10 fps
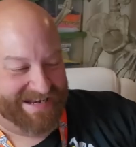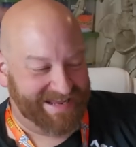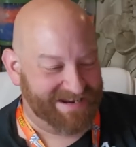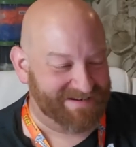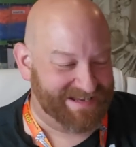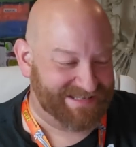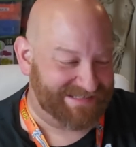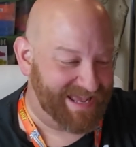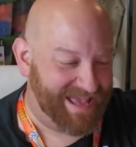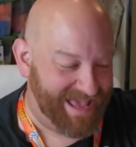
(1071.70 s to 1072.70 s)
and here
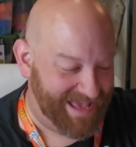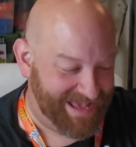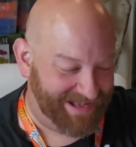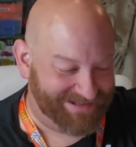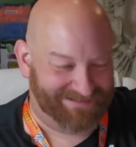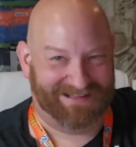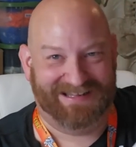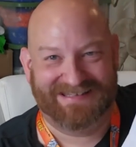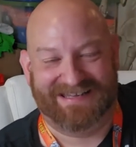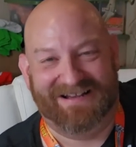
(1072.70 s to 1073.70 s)
is
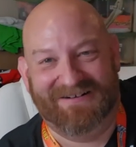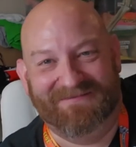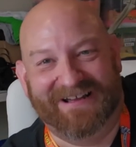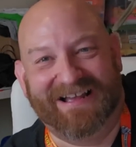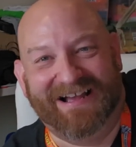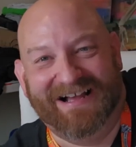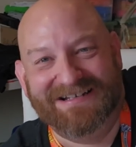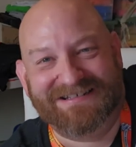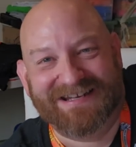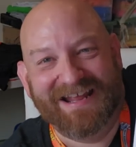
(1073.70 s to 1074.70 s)
Heckles. Oh my
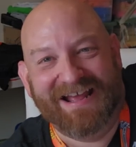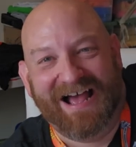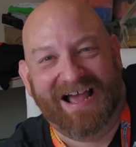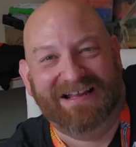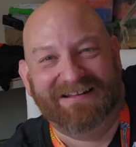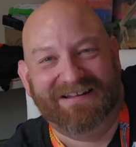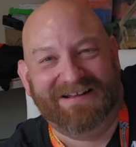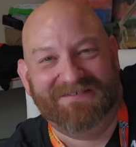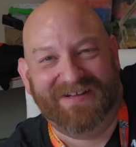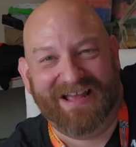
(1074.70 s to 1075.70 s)
gosh. I
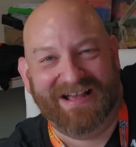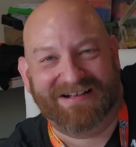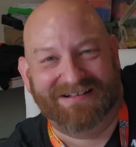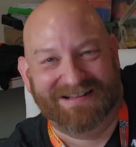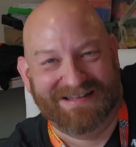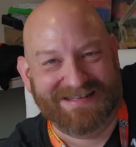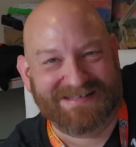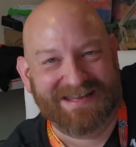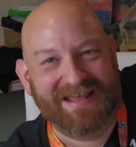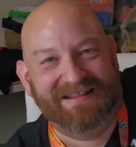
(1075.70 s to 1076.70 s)
love
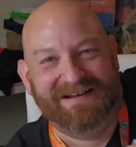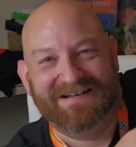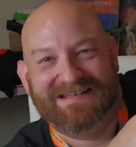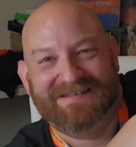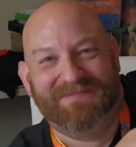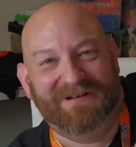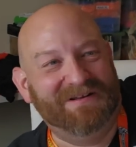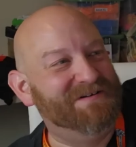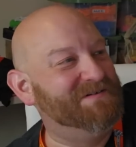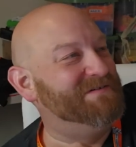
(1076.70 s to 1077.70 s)
Heckles. There's this
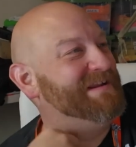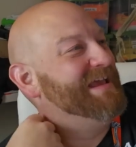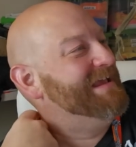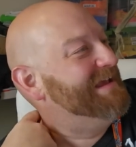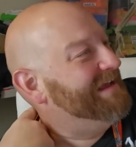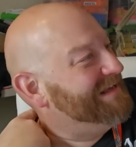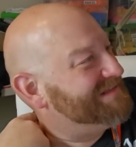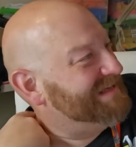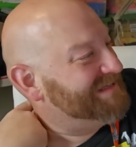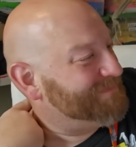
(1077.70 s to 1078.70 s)
balloon, and it
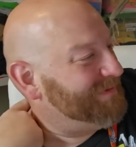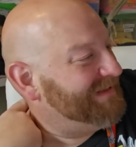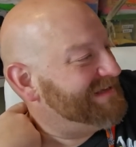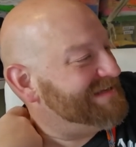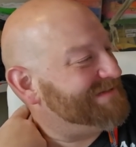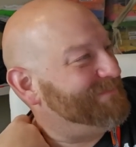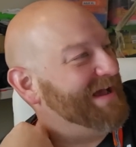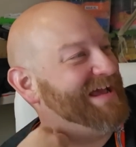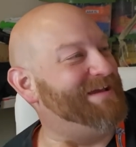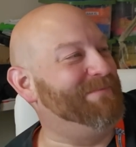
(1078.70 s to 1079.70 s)
says, please
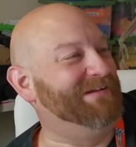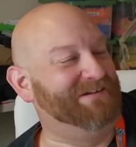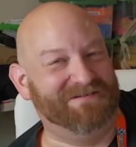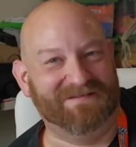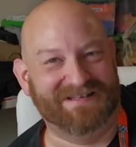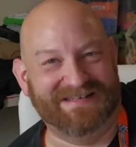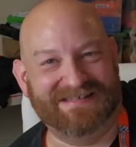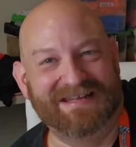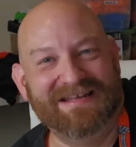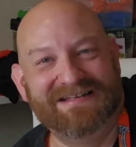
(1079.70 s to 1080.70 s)
buy
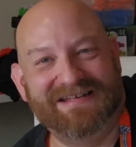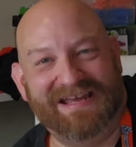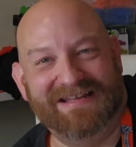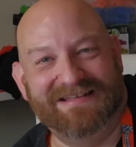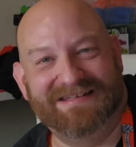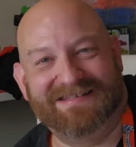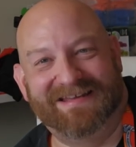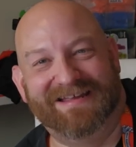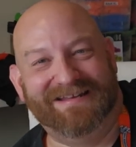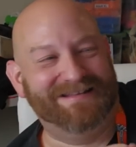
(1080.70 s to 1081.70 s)
balloons. 10
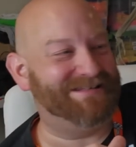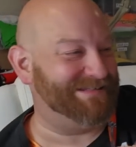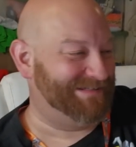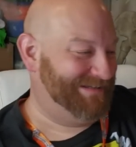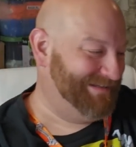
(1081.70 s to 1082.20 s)
cents.